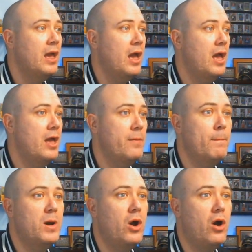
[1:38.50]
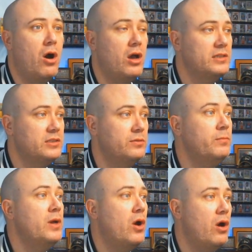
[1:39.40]
Um,
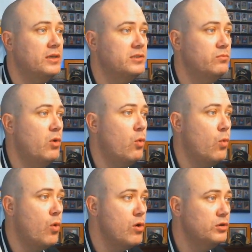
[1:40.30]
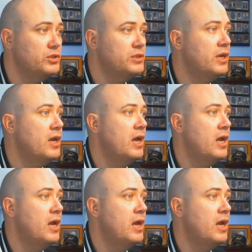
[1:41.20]
awesome, awesome awards.